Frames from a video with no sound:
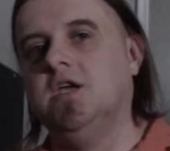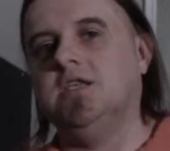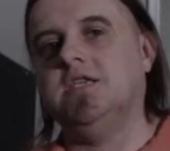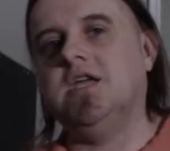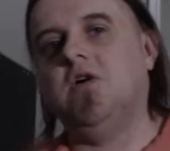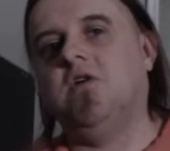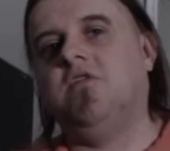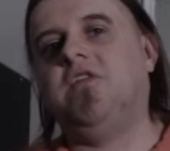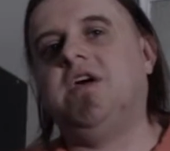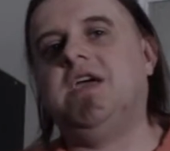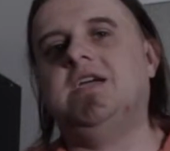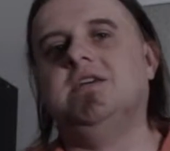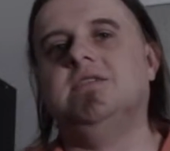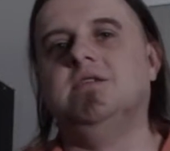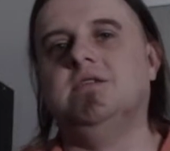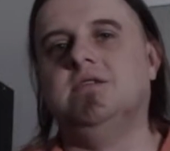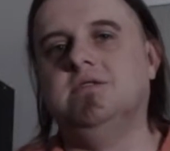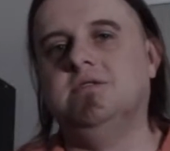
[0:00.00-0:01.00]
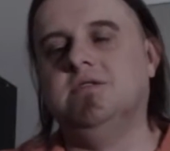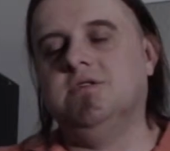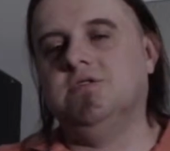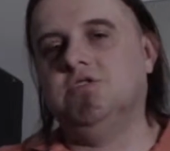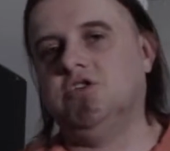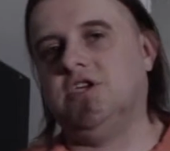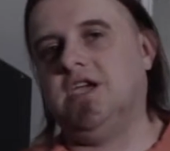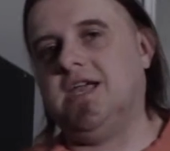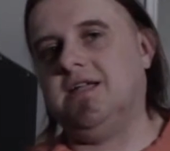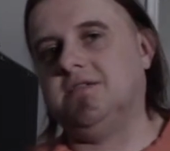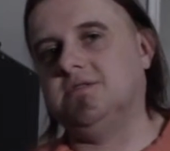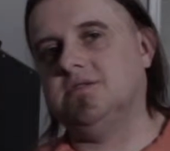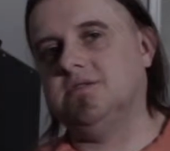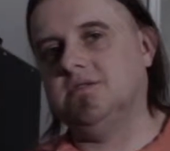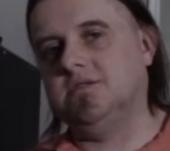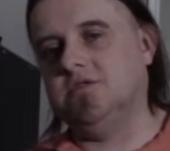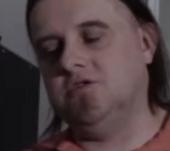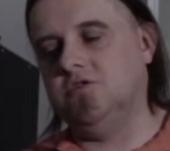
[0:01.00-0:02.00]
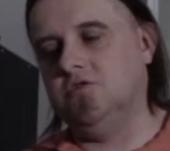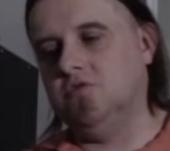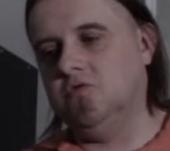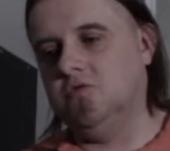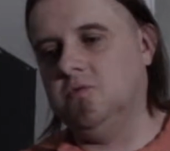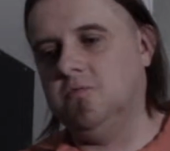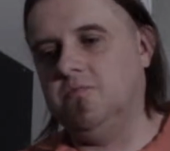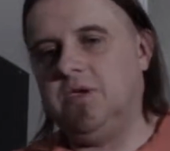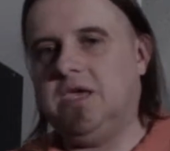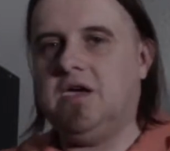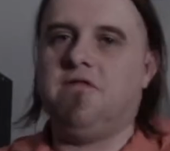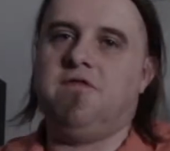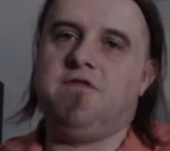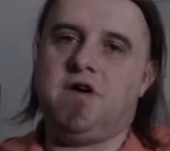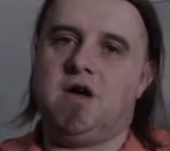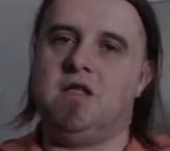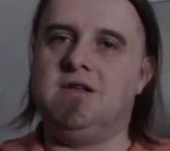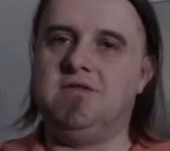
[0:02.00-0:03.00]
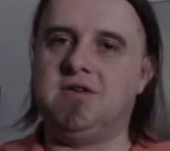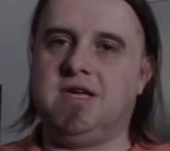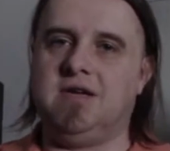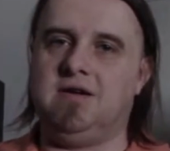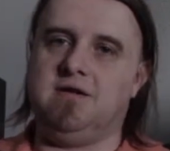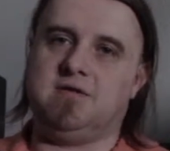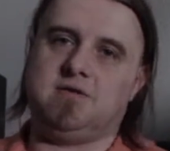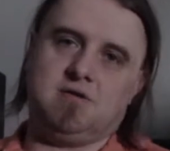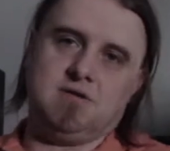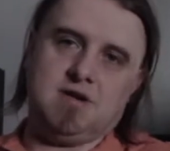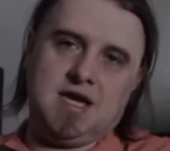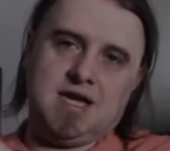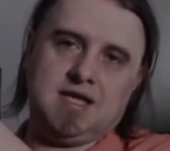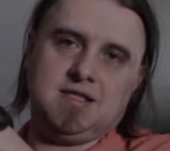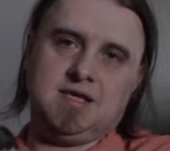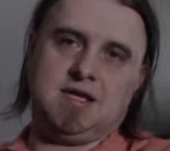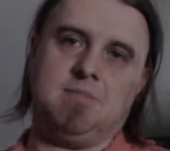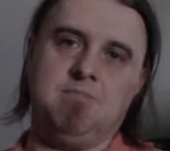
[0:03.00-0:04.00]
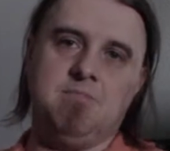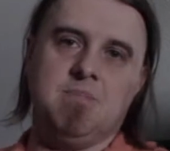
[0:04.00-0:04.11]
Now, if I had the chance to be a Fallout character and had like a